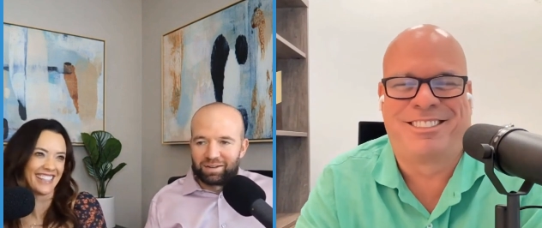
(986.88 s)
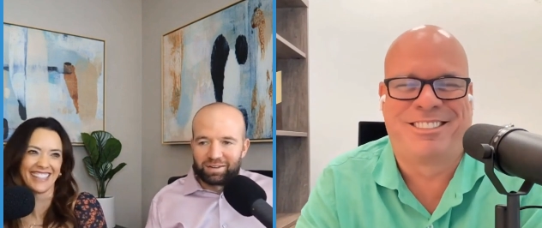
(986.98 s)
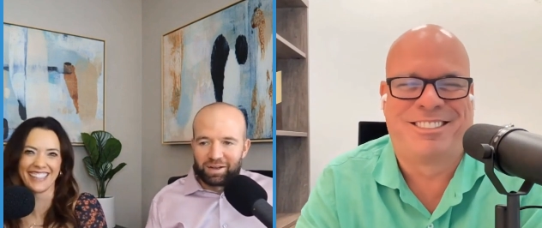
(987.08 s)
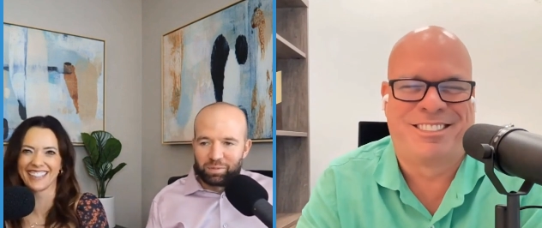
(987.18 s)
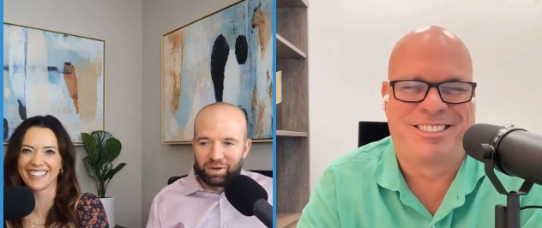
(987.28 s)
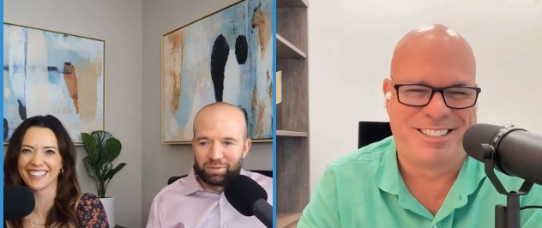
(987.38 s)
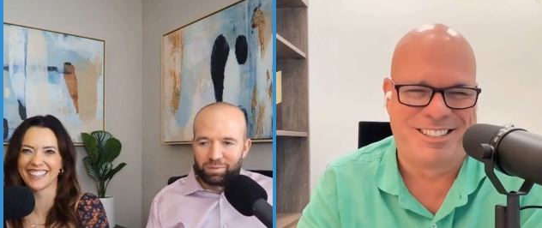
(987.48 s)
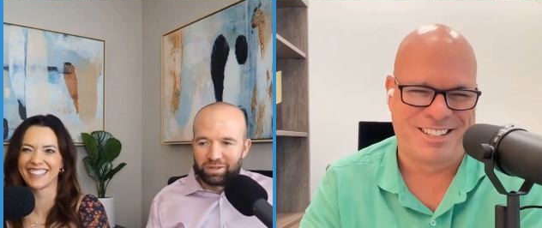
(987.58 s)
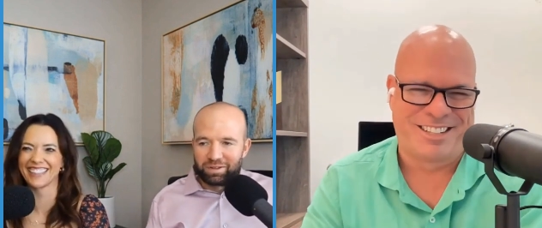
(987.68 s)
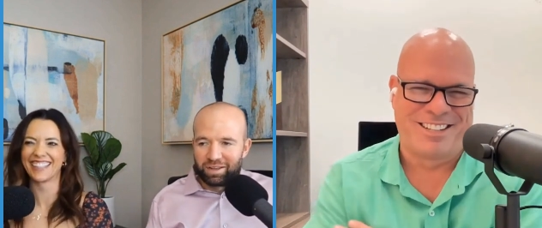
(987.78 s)
Speaker 1: I, I, mean,
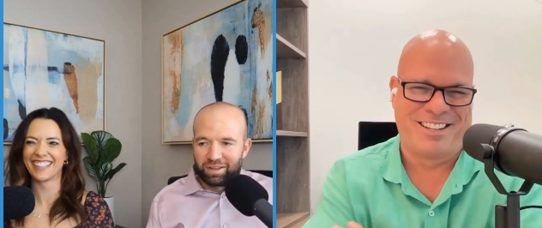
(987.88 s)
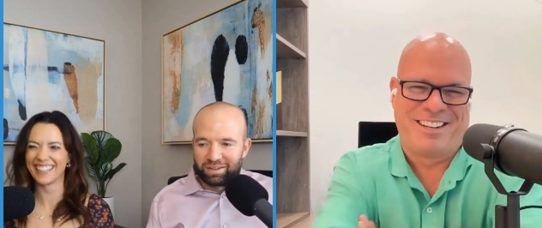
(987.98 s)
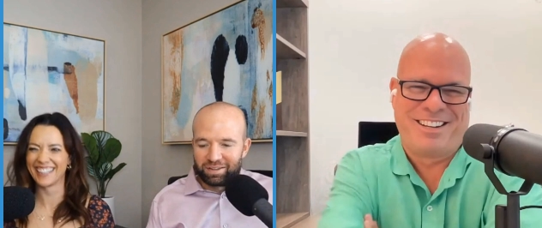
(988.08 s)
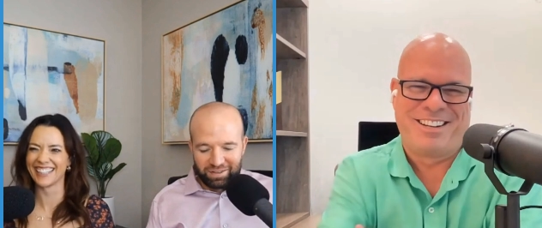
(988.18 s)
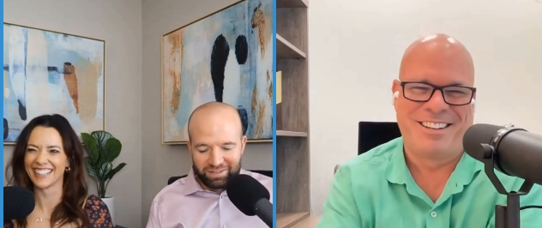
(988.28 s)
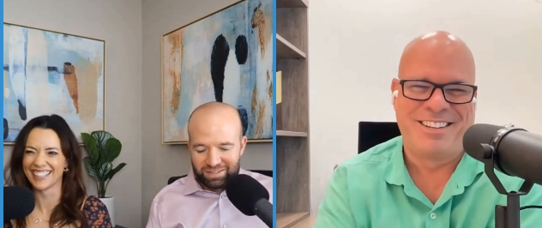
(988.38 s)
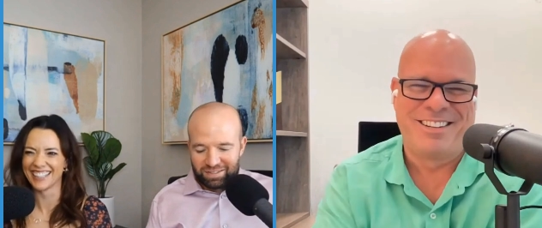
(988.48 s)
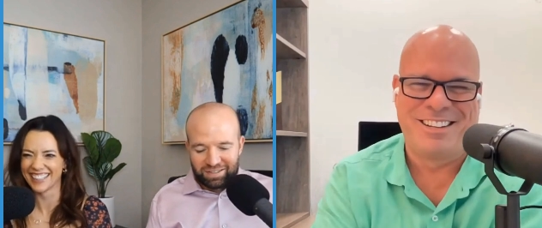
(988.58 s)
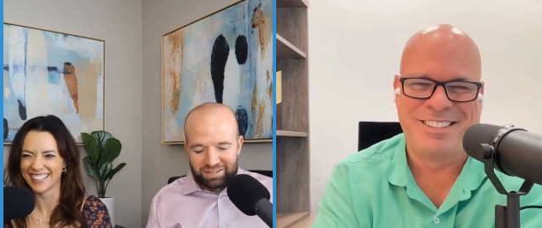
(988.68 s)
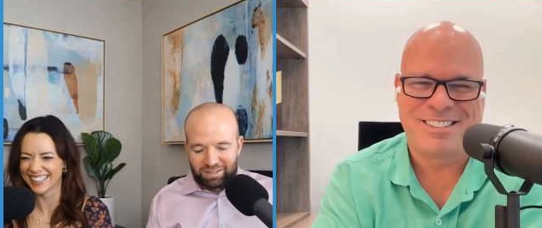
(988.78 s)
it, it, it's
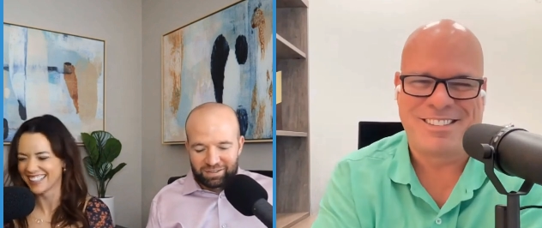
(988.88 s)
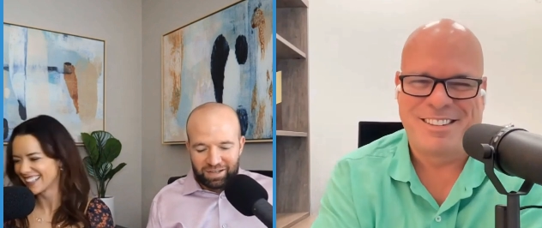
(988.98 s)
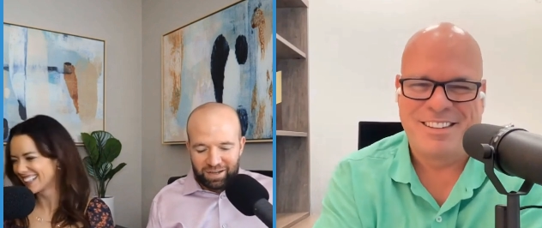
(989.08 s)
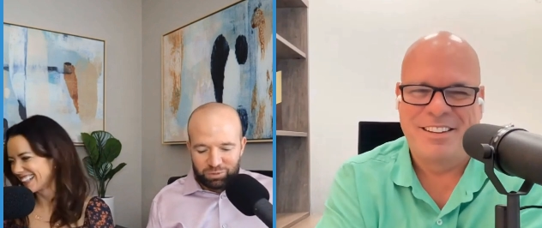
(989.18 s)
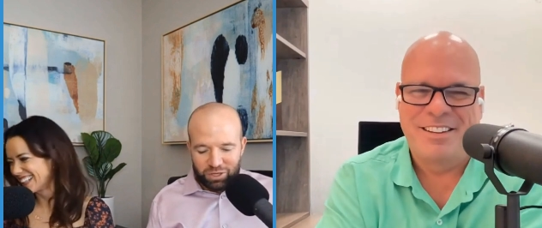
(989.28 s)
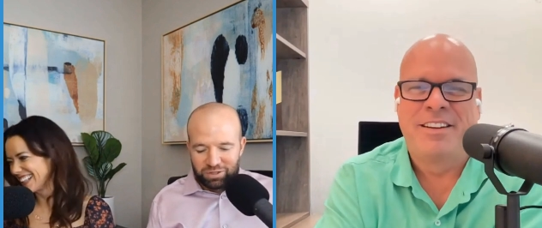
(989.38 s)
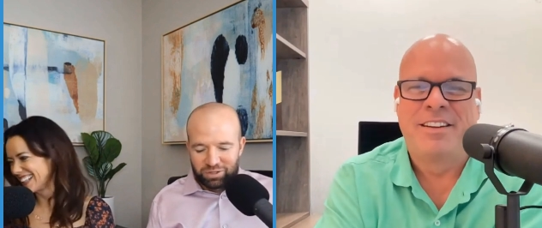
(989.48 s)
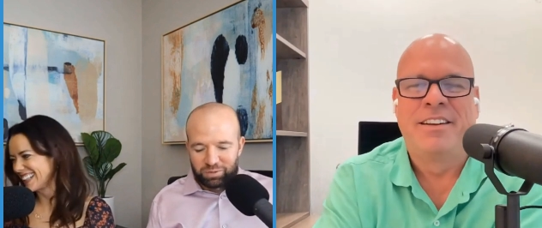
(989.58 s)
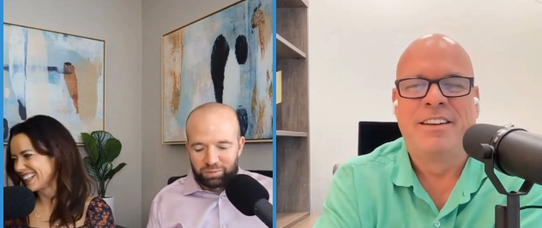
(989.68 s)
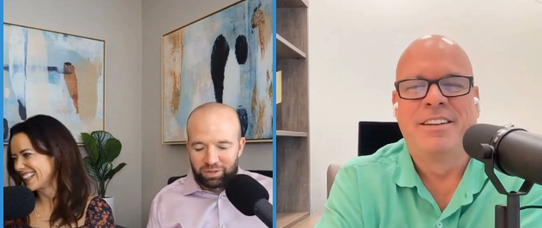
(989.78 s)
it's a game changer.
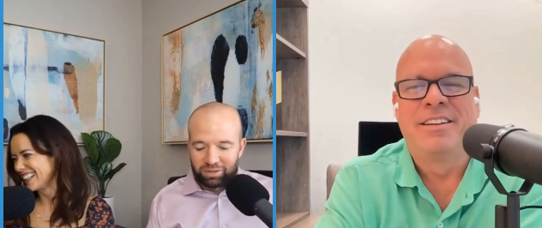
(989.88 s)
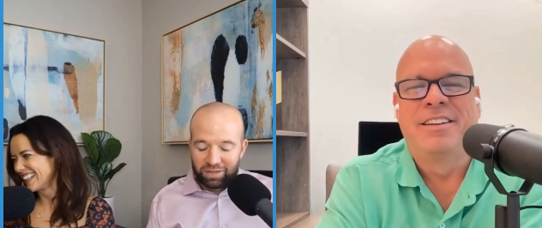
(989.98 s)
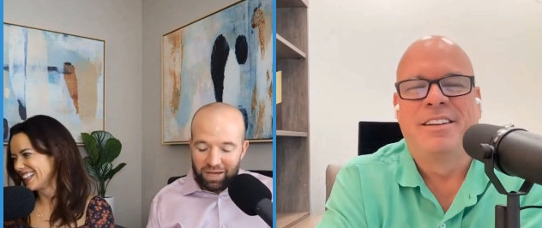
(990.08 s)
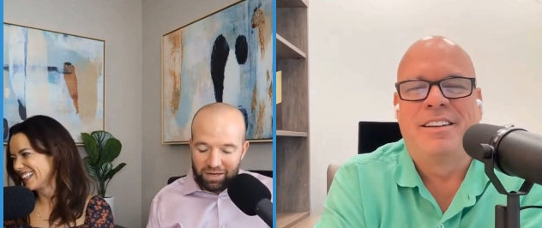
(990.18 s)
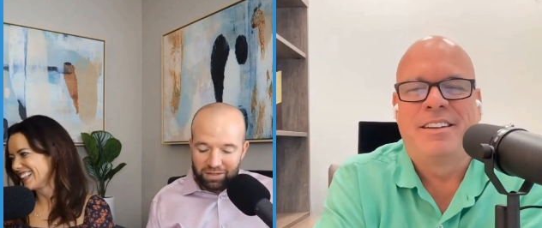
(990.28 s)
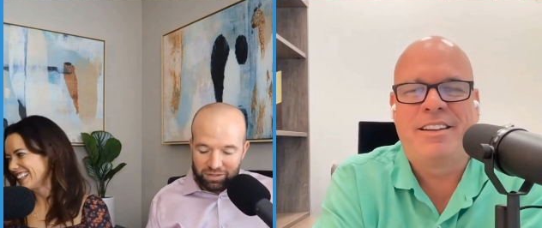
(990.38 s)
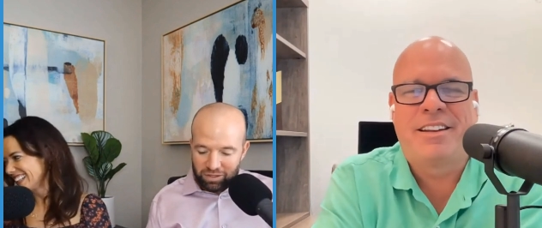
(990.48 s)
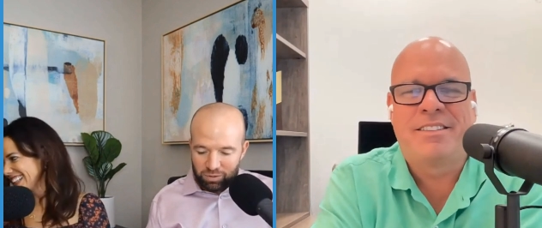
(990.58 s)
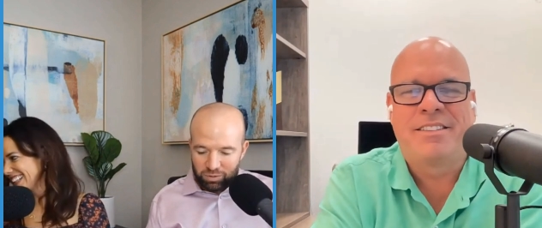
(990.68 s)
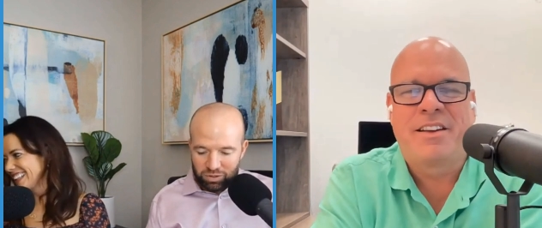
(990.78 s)
But that is
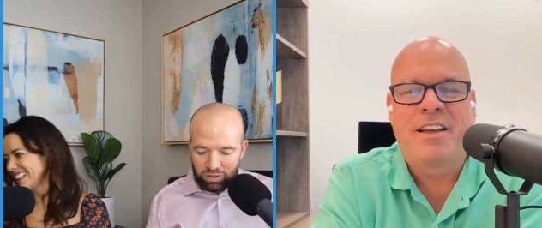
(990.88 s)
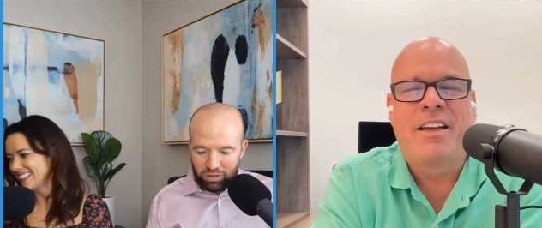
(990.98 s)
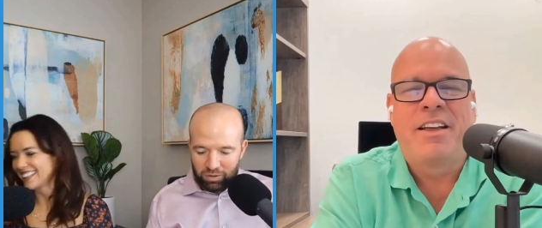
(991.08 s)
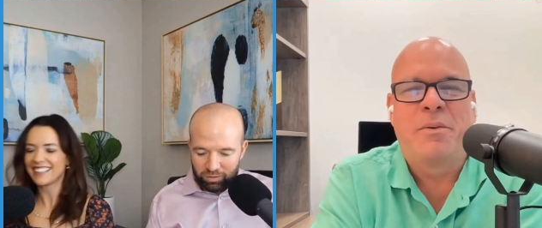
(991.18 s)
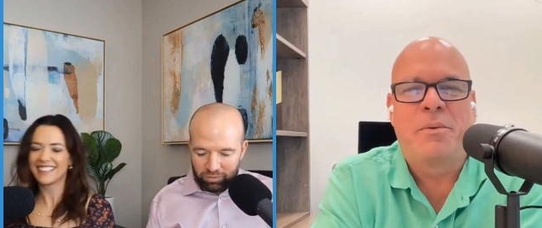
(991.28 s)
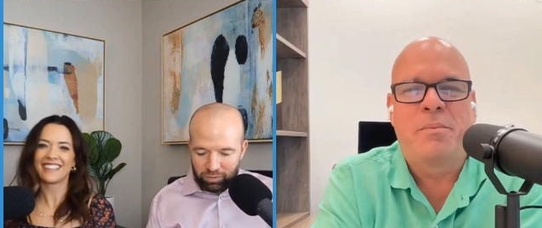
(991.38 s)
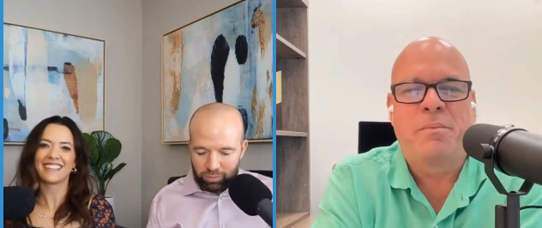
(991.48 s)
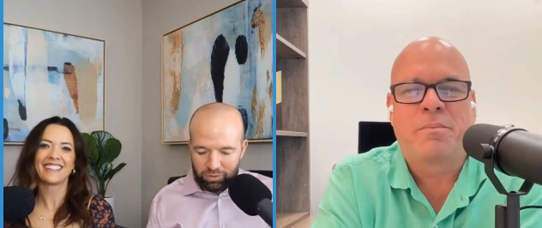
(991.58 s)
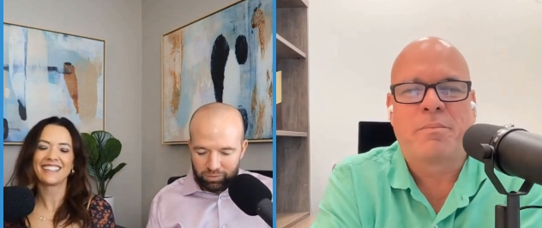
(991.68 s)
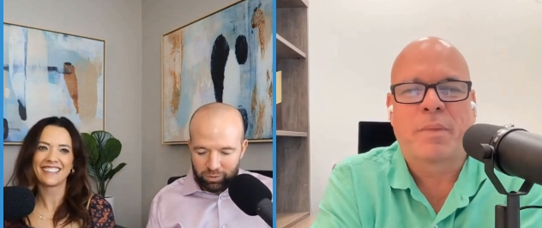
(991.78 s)
huge, yes. though, from a
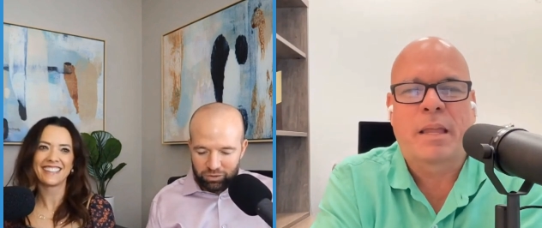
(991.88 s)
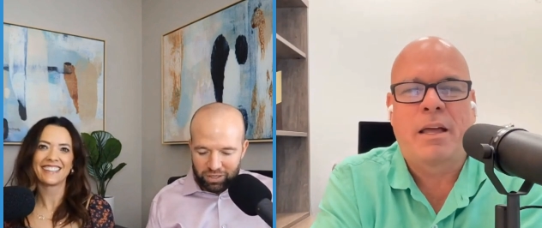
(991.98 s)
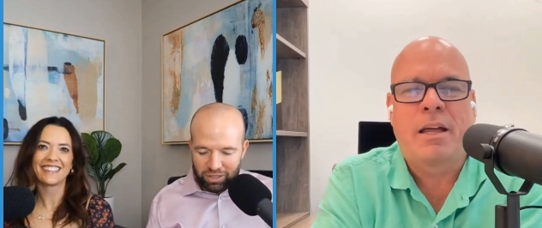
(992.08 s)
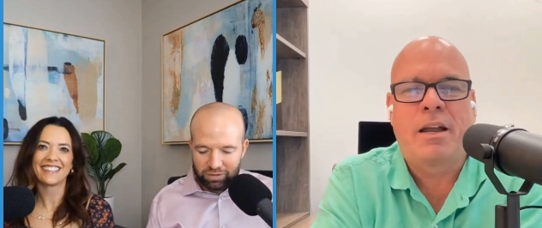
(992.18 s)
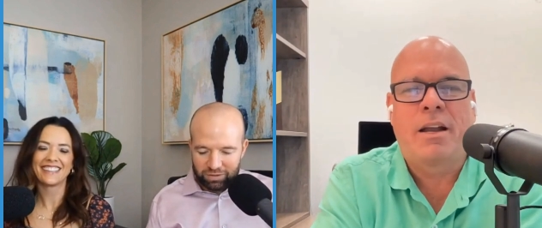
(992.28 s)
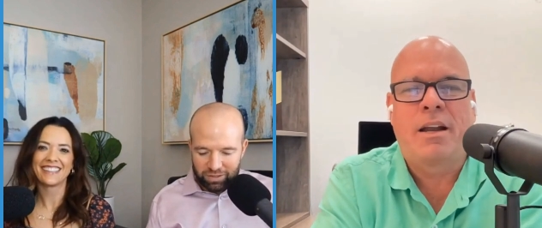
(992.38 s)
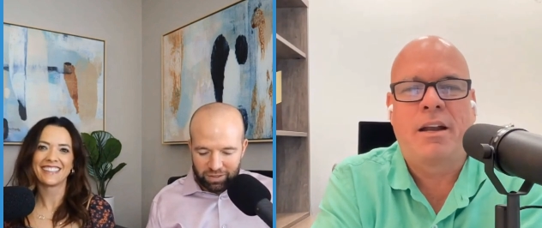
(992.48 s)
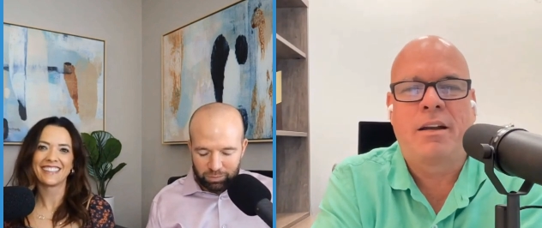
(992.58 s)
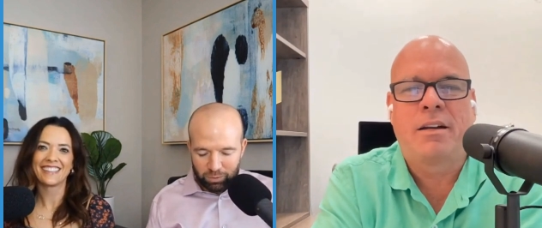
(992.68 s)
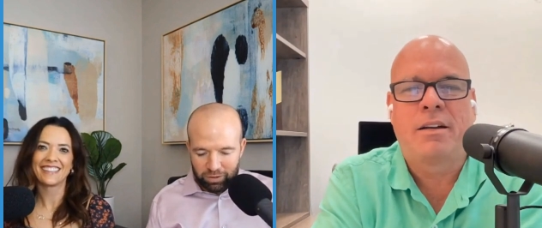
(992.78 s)
from a checklist
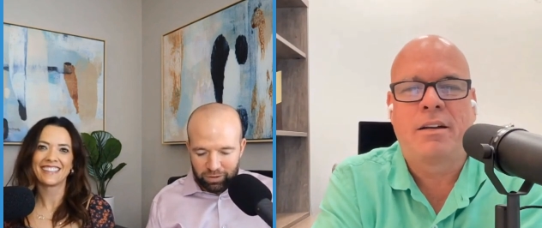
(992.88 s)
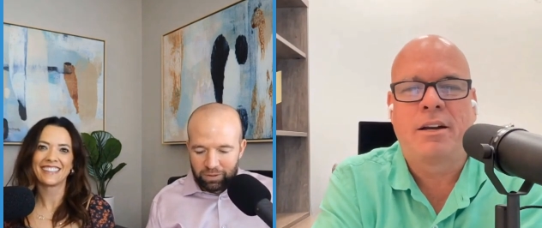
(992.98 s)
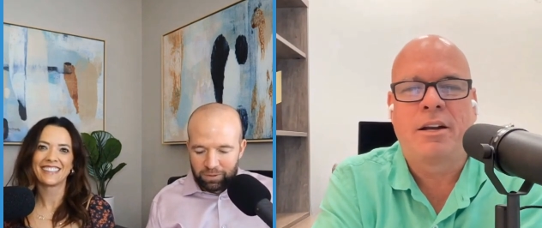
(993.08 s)
standpoint.